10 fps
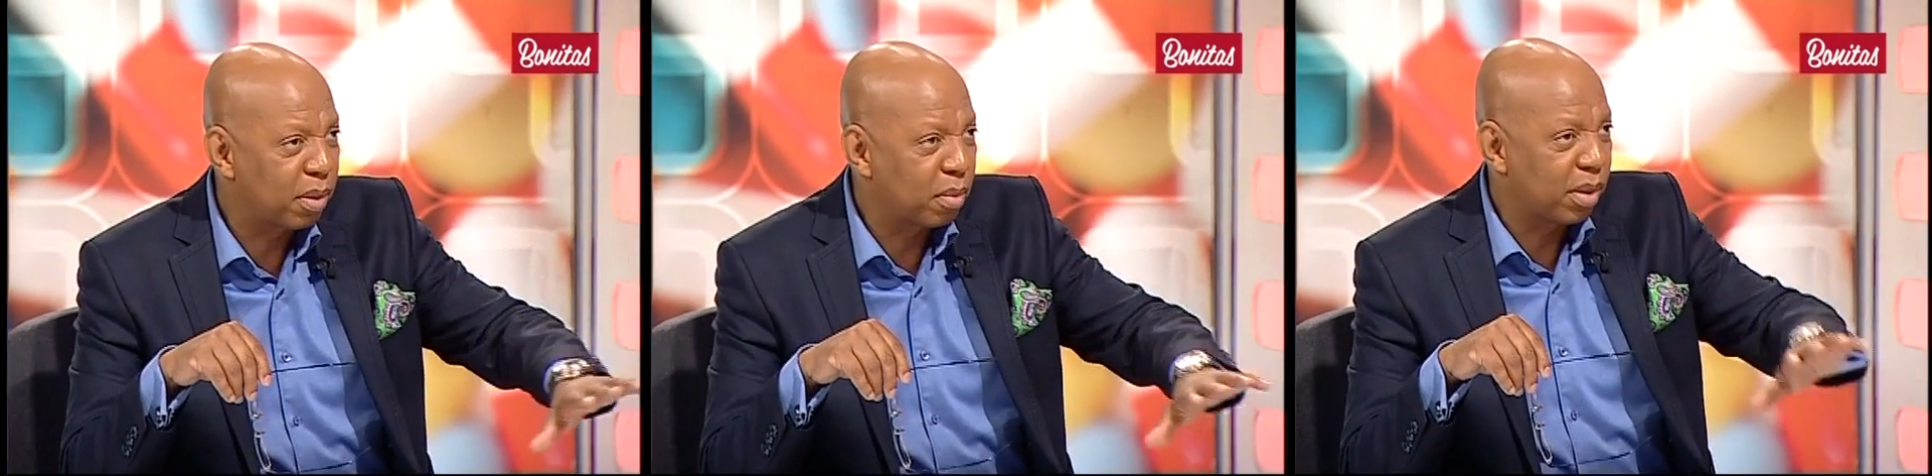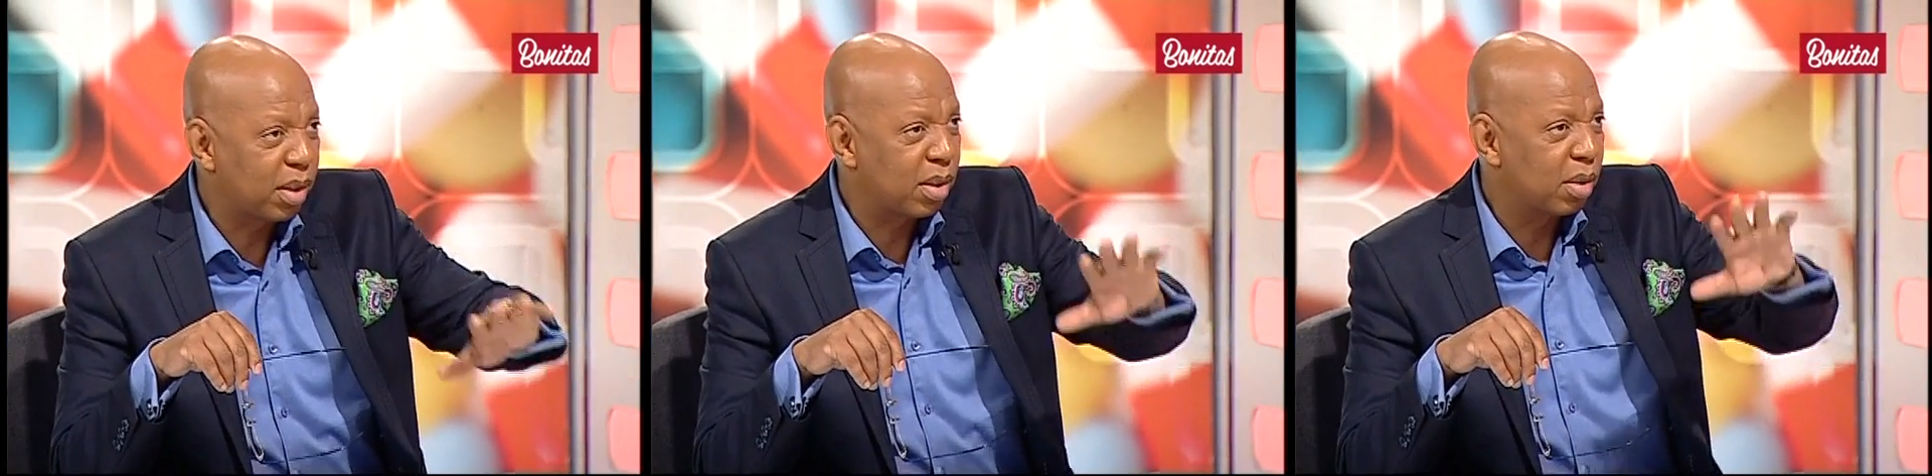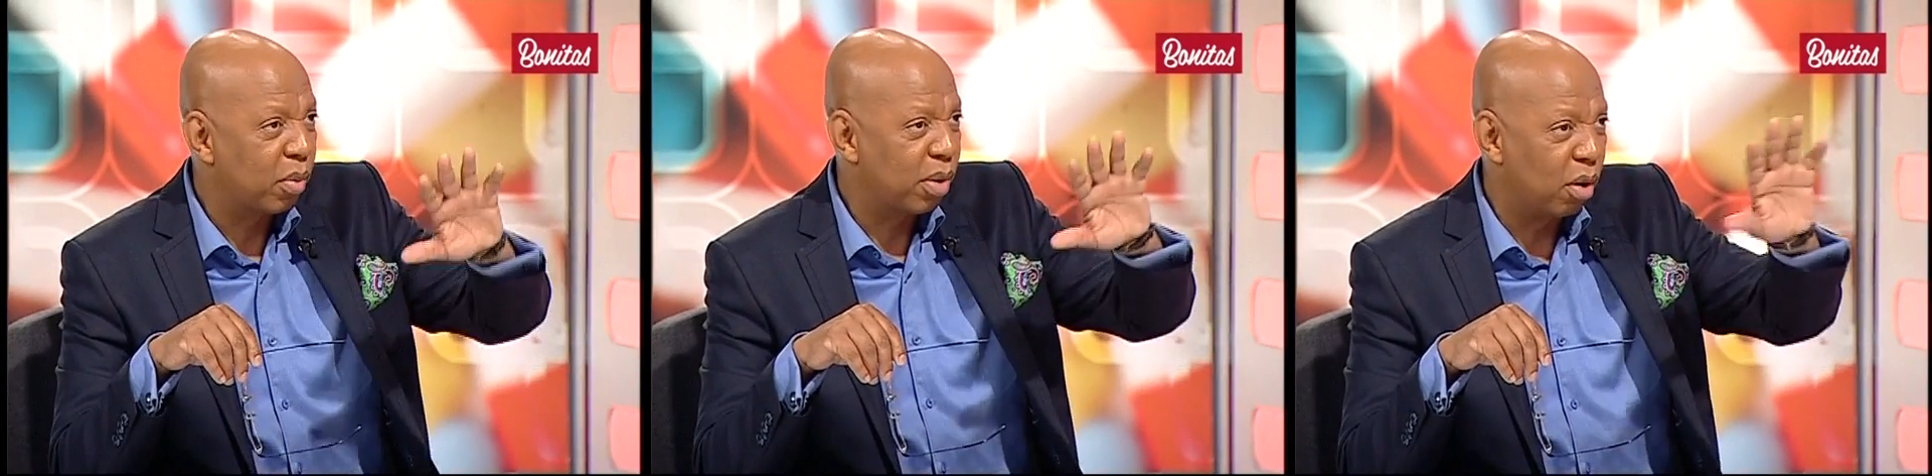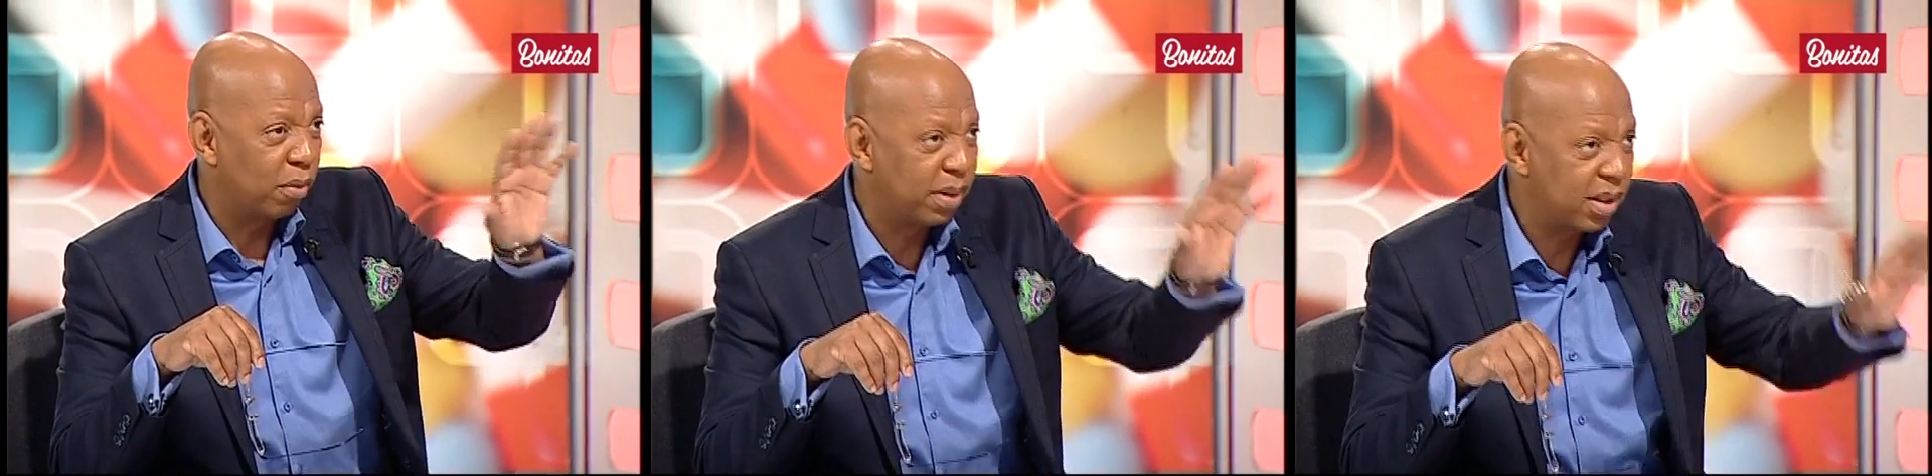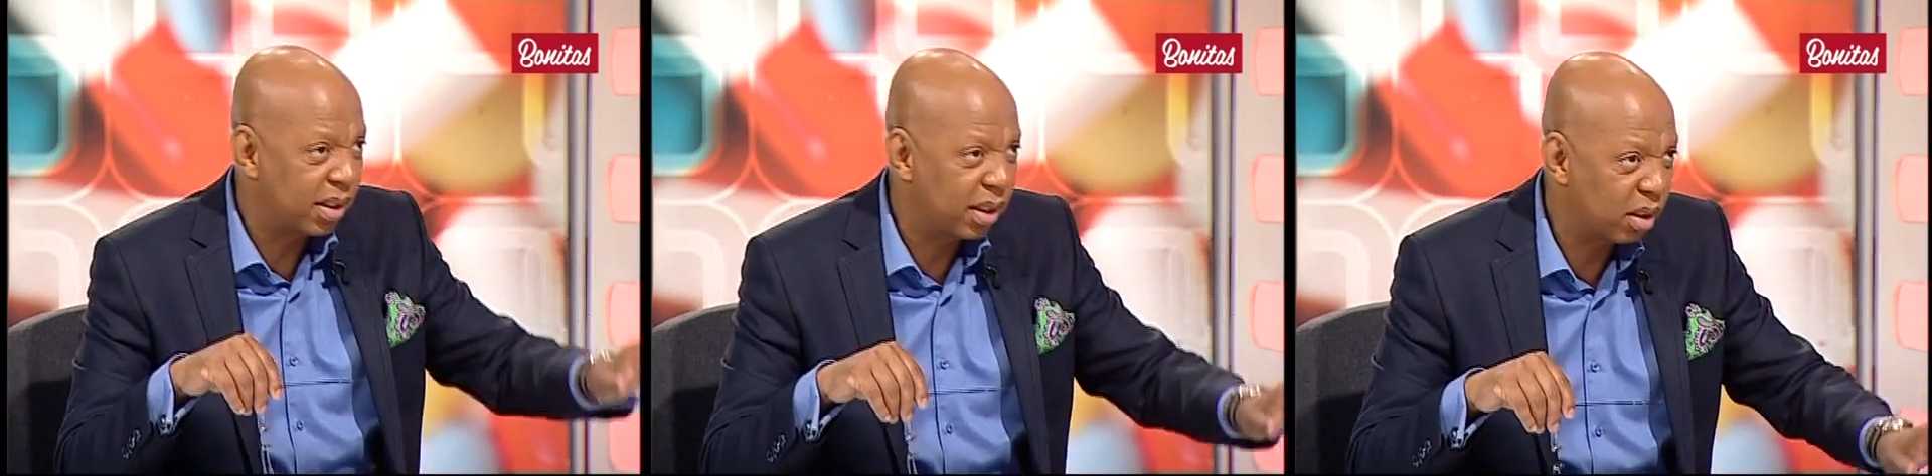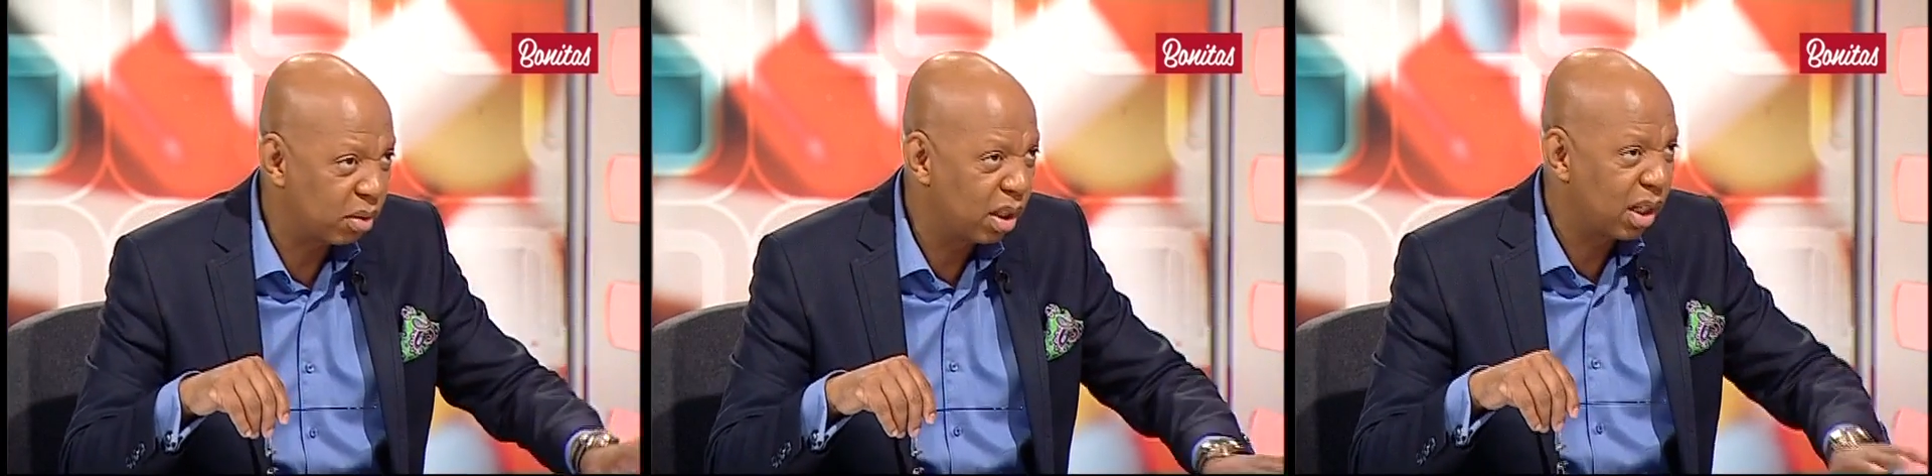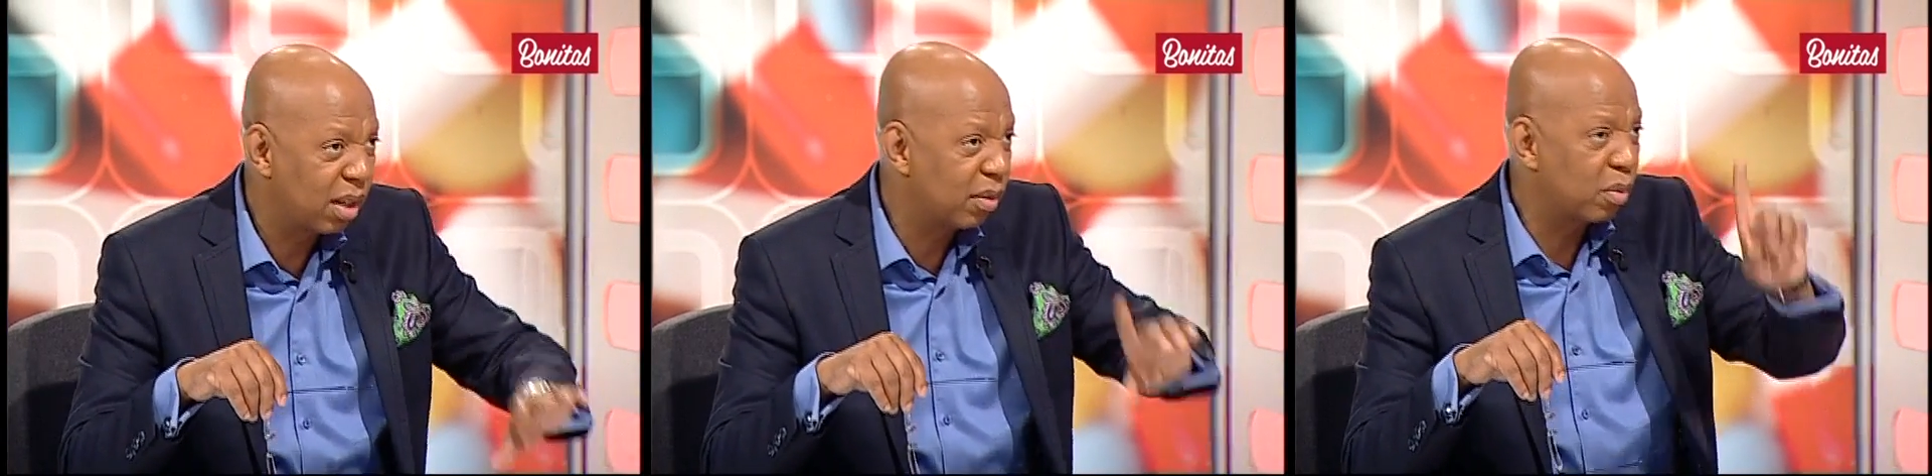with, with obesity, you
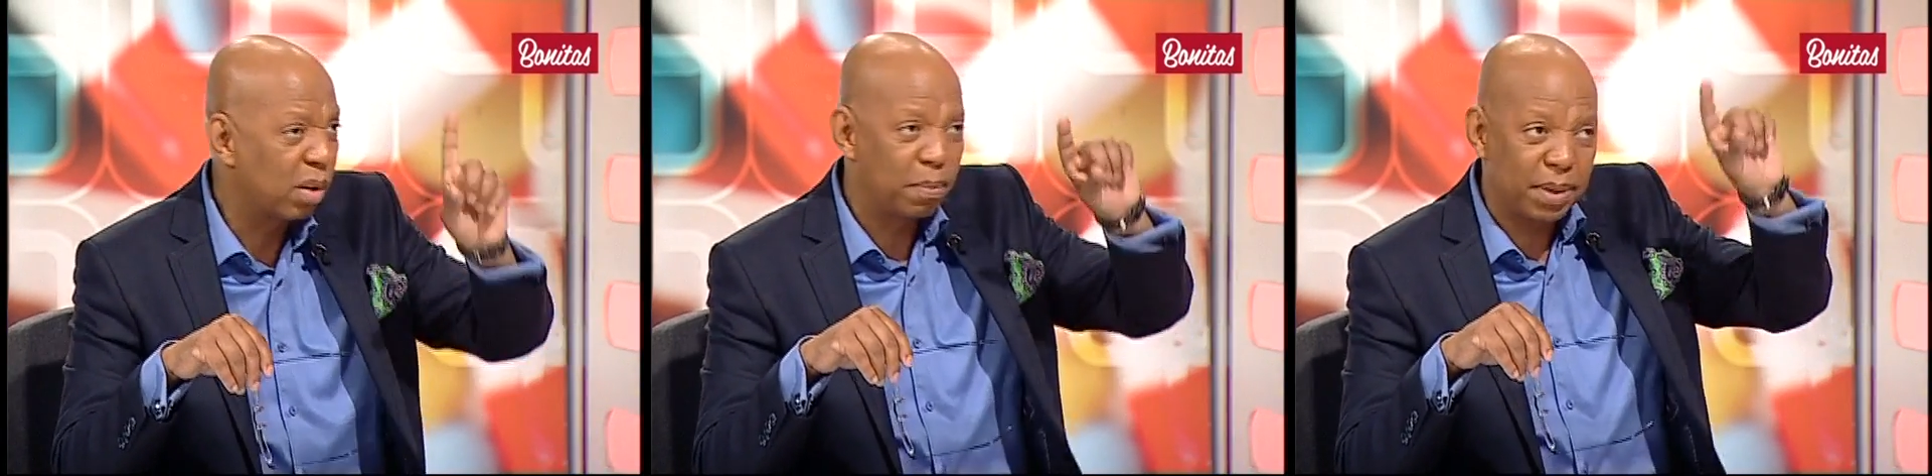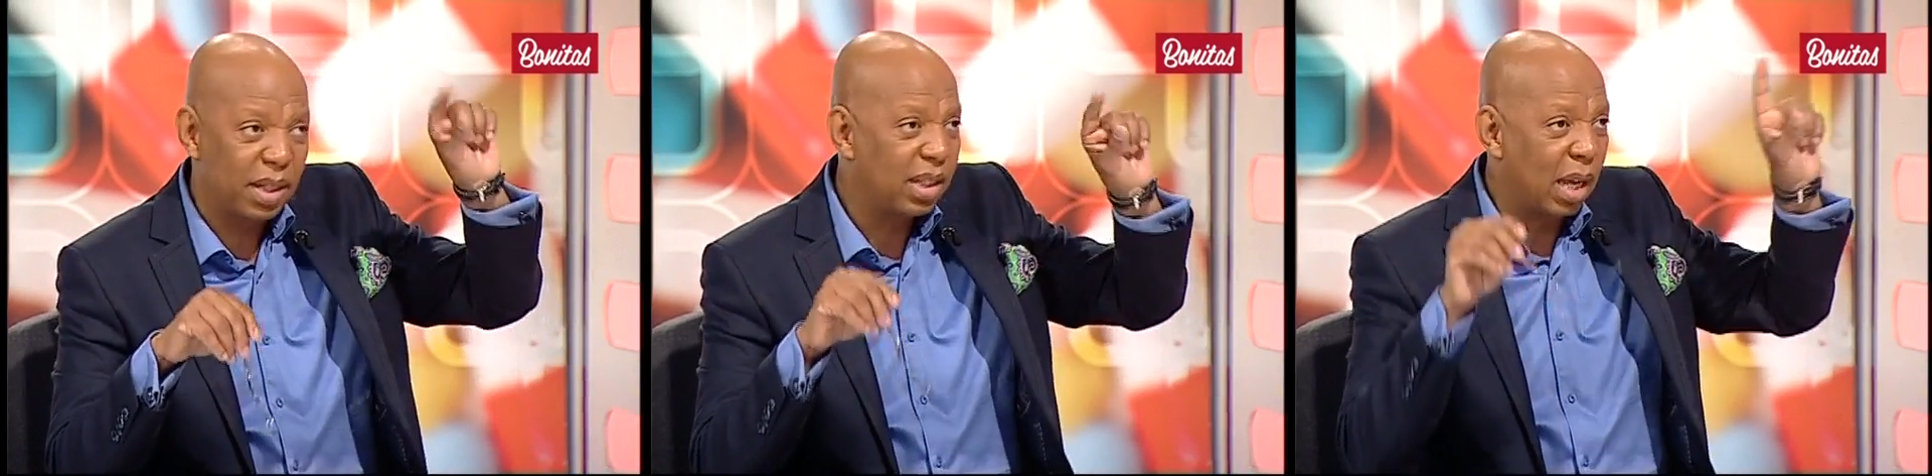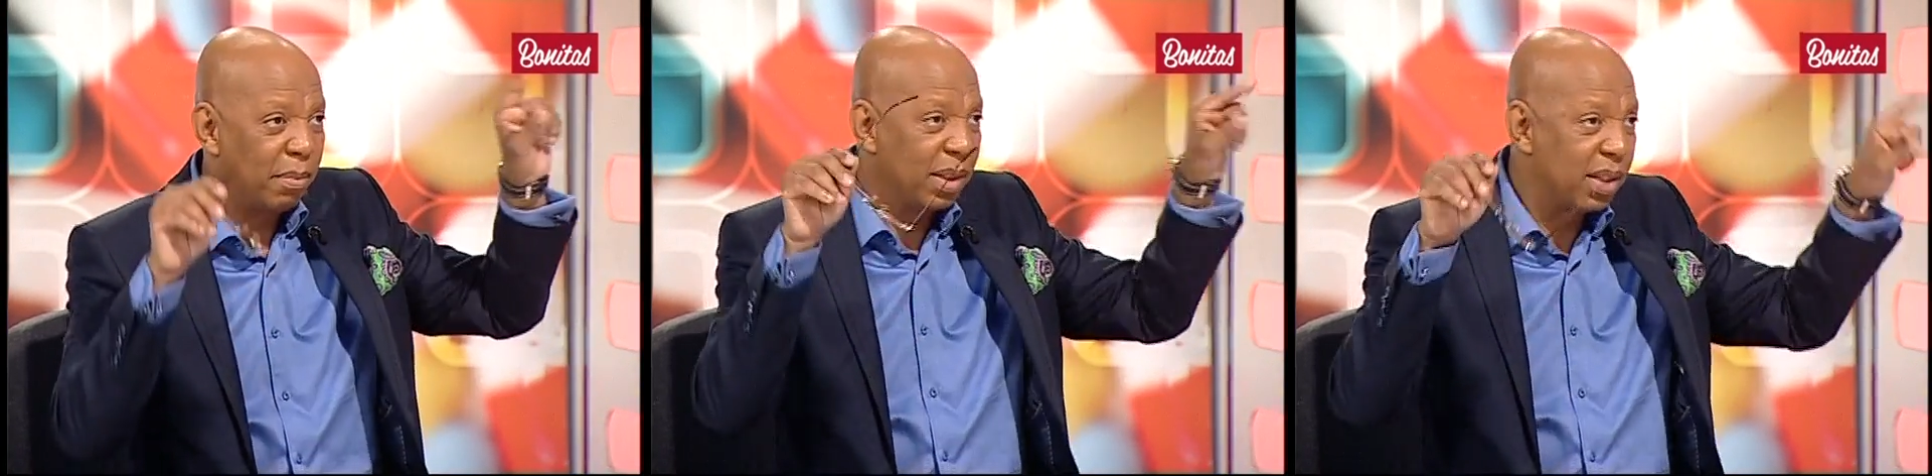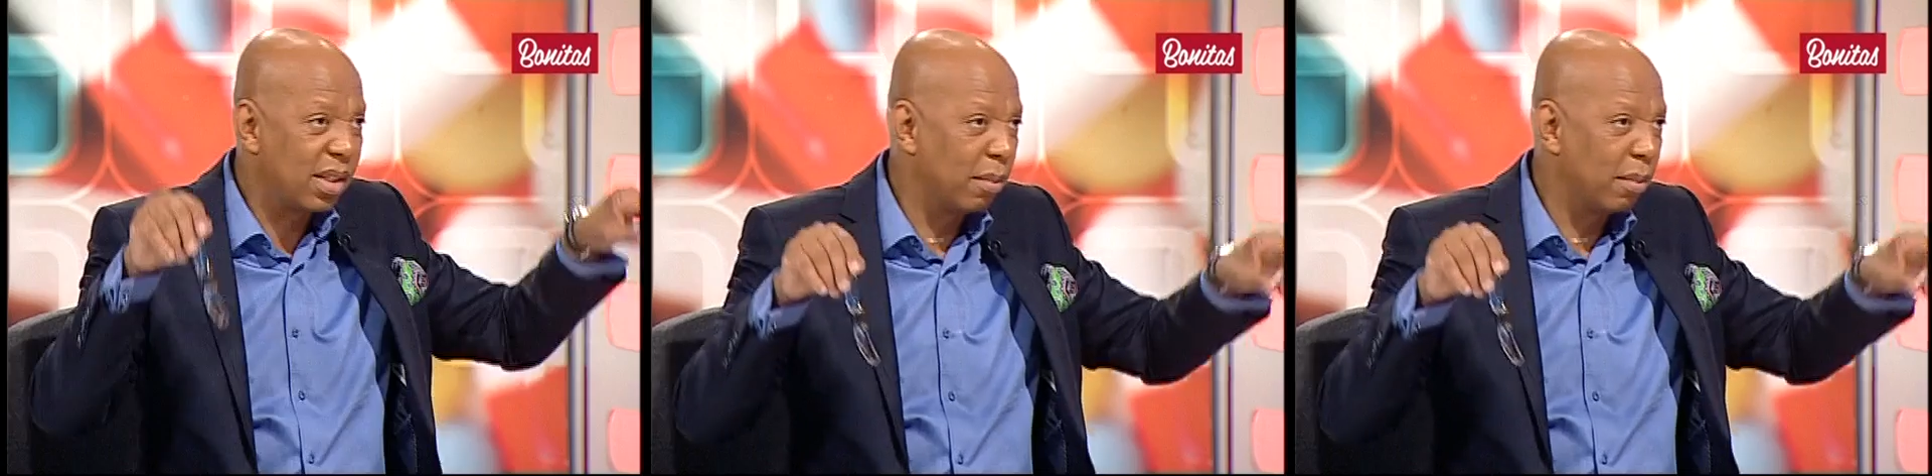lived with pre-diabetes.